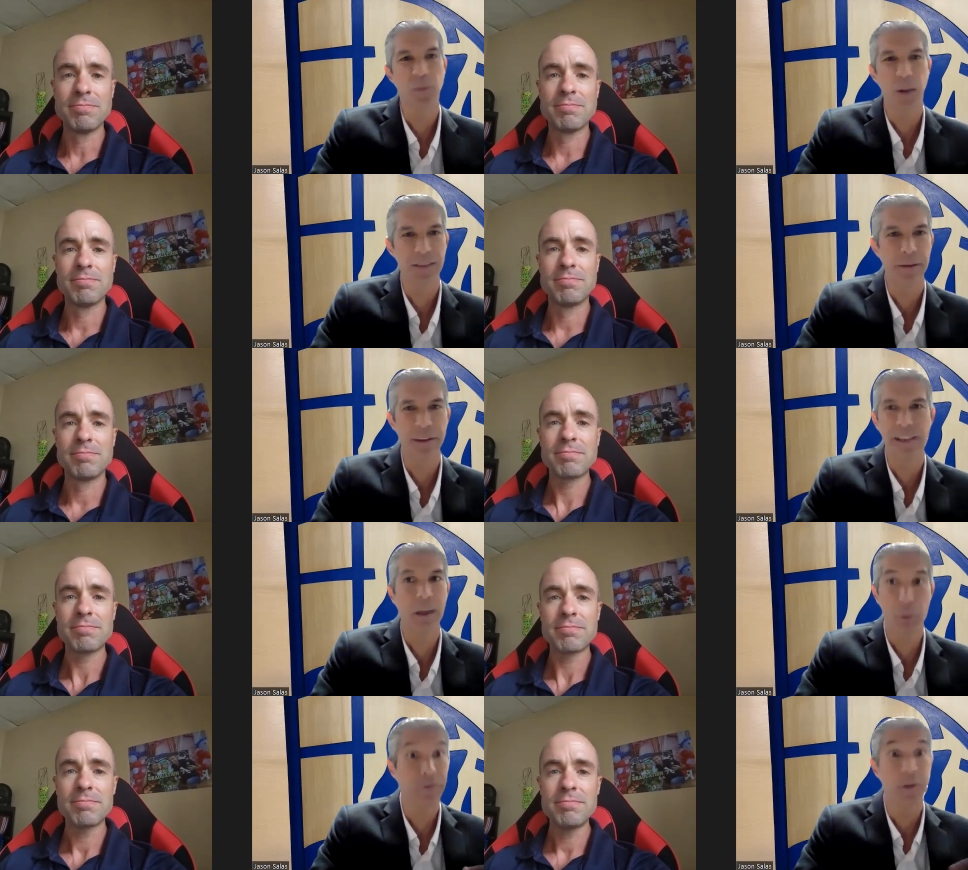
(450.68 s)
Speaker 1: swells and everything, that
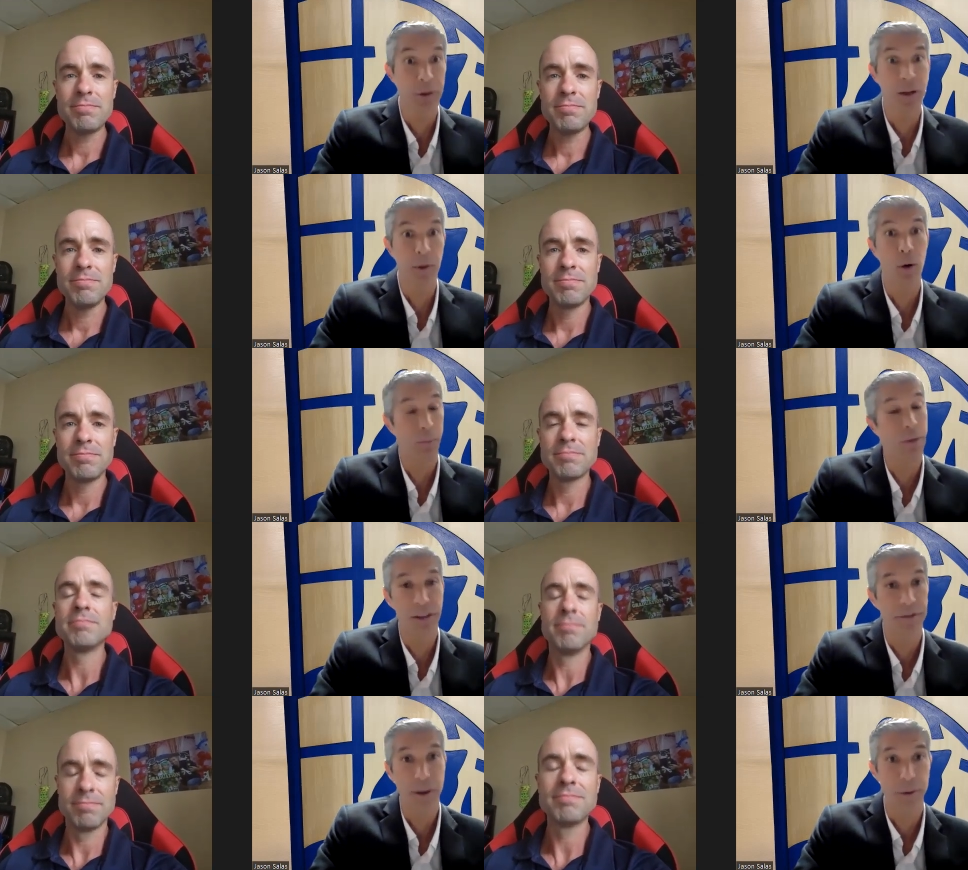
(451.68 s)
would have turned up a whole bunch
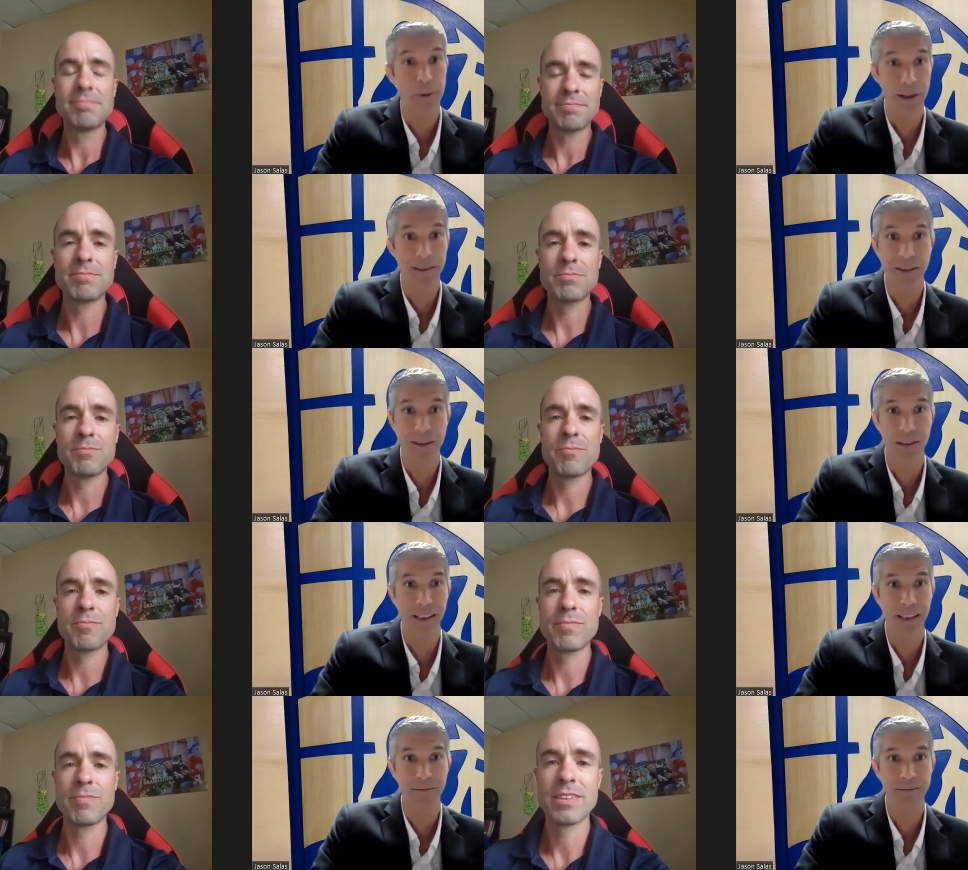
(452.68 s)
of other things. You know, like
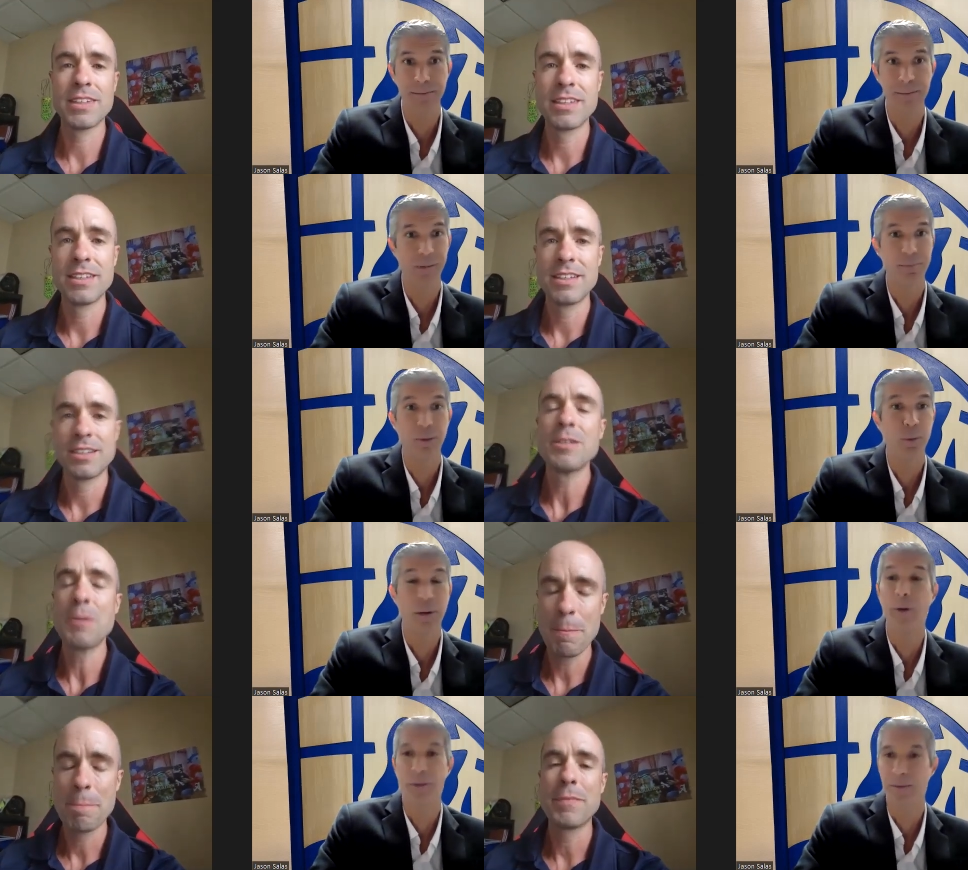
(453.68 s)
Speaker 2: who
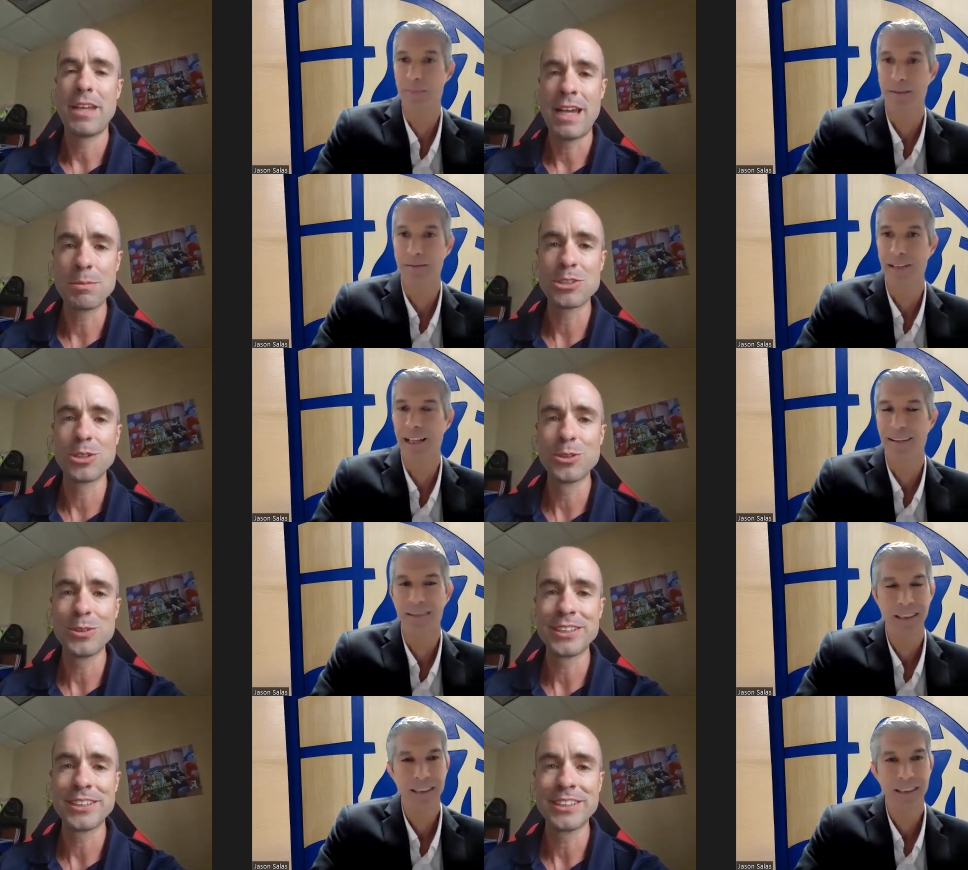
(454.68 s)
knows?
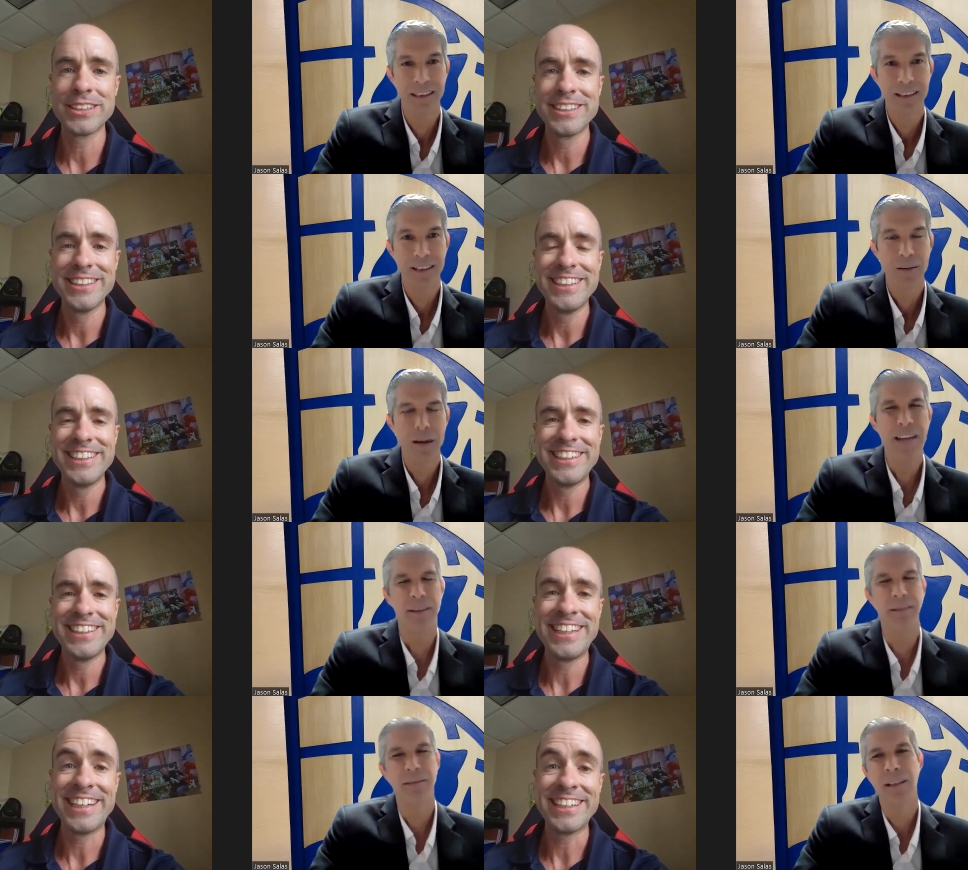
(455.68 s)
Absolutely.
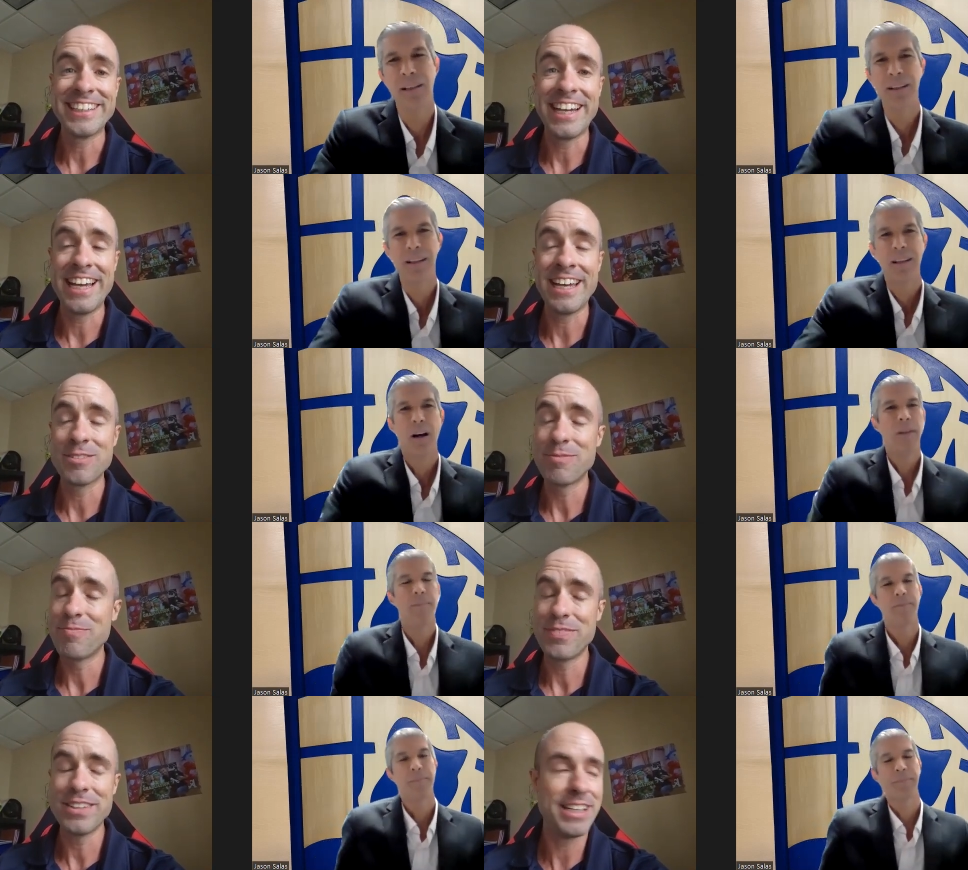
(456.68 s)
yeah, and
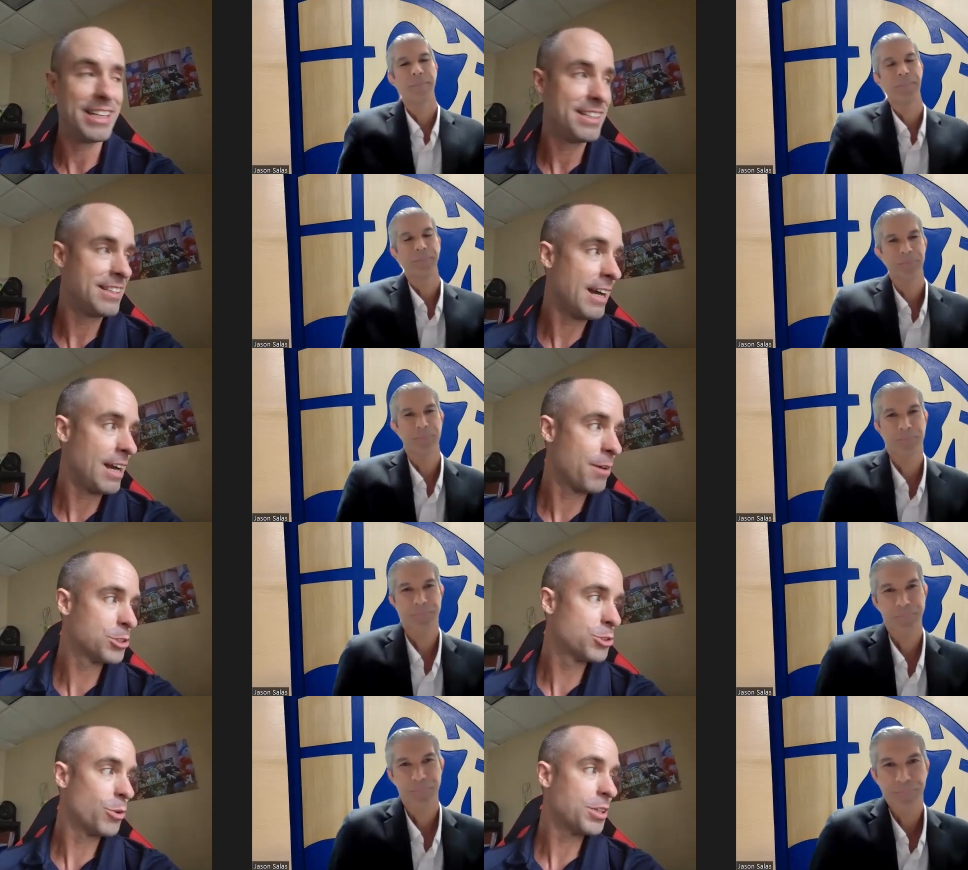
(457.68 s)
that I was
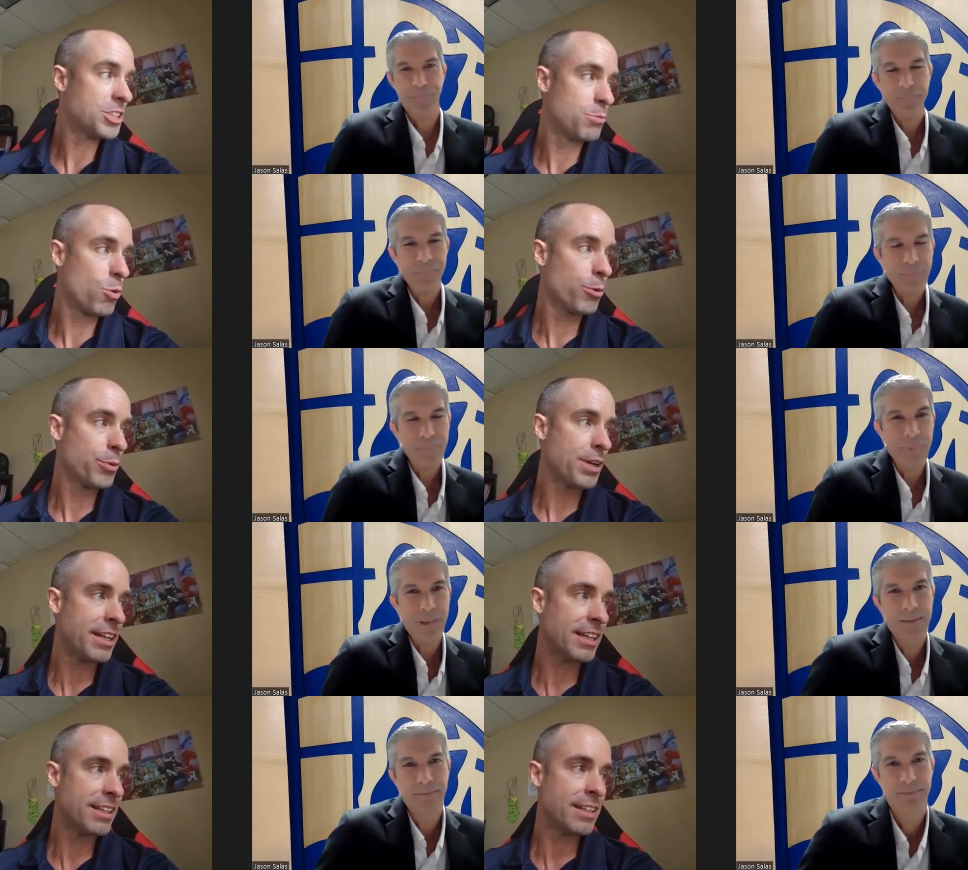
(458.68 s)
doing some more
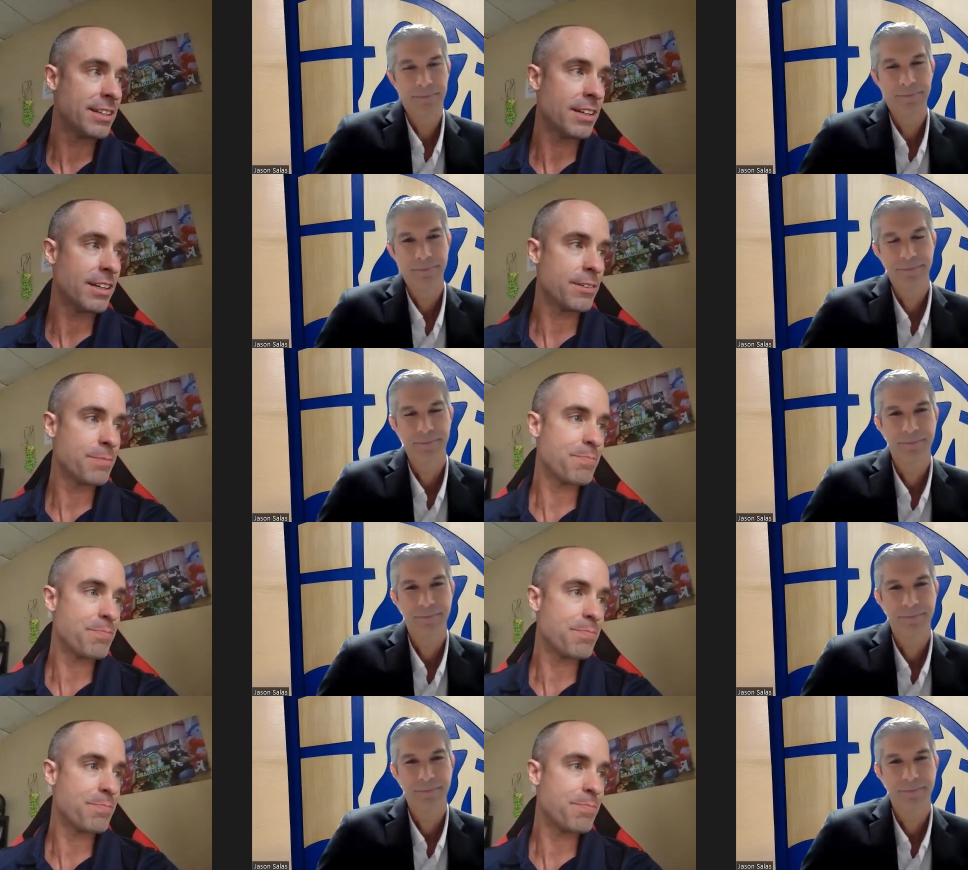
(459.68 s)
reading and uh,